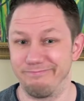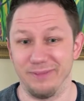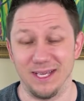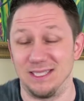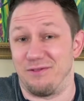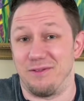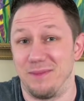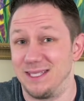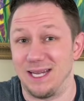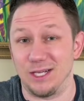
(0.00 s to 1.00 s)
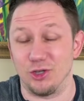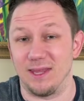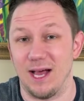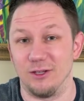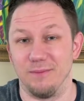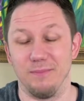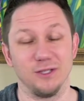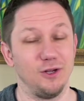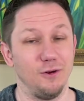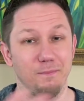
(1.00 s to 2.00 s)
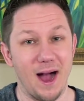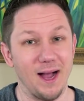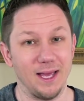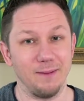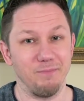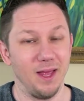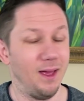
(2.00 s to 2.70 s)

because if it means an extra thousand bucks in your pocket,